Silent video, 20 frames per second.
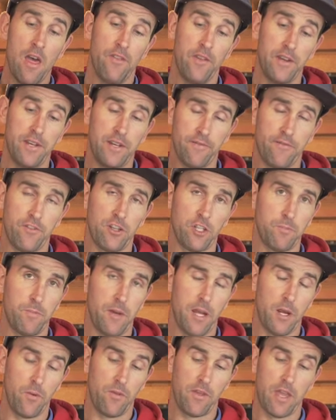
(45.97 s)
The difference
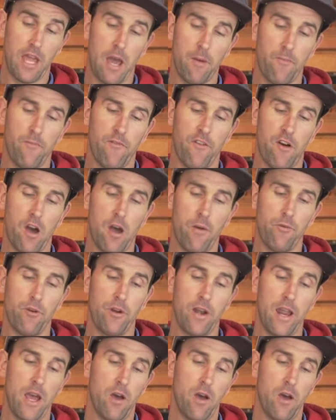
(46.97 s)
being with carbon fibre and